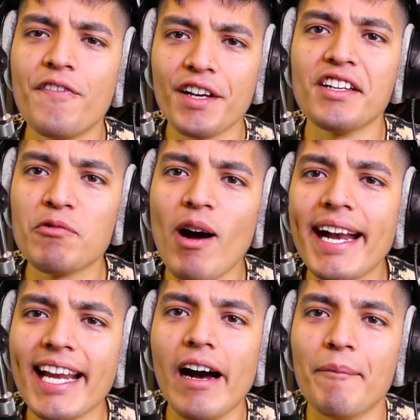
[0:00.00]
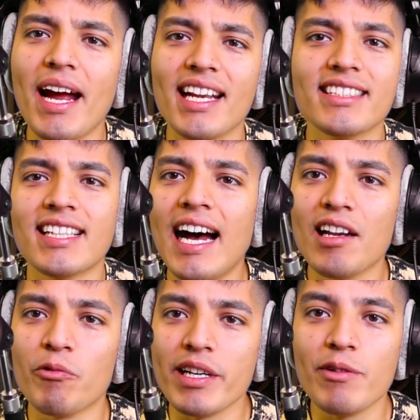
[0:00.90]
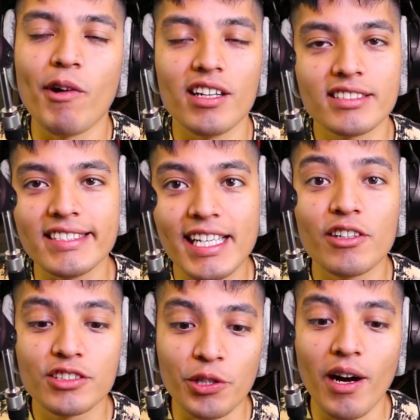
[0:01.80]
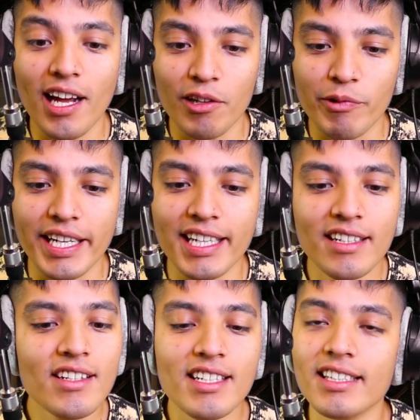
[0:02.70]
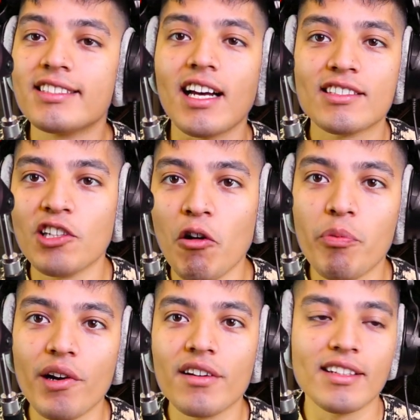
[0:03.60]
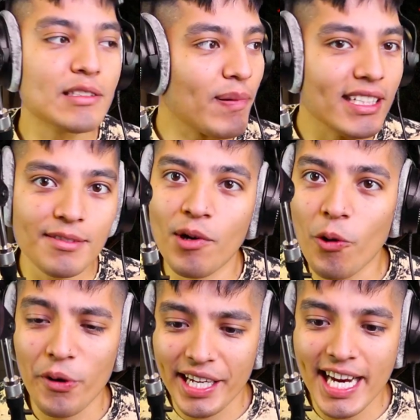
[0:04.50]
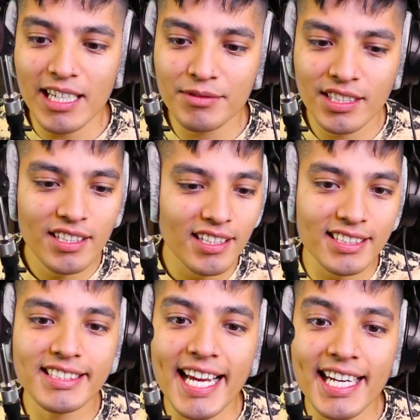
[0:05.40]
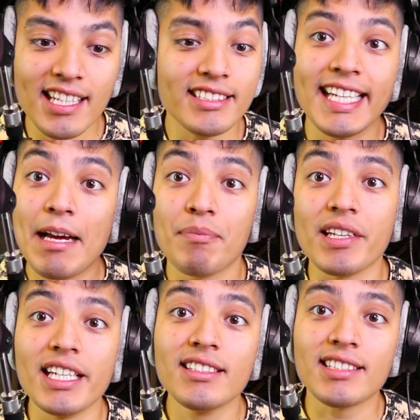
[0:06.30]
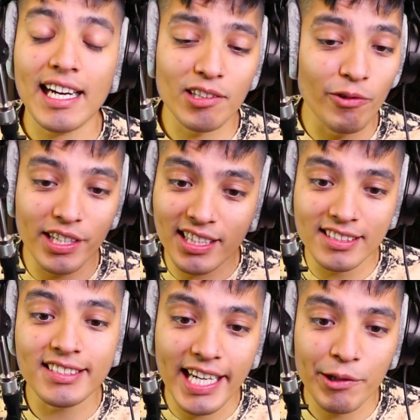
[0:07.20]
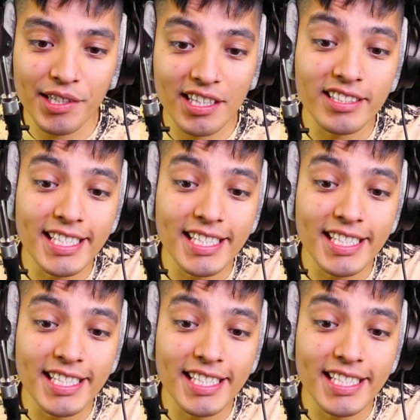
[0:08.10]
I figured, why not, man? It's Halloween, well, it's near to Halloween. It's October, let's play some horror games. Let's get it, Japanese. I don't know anything scarier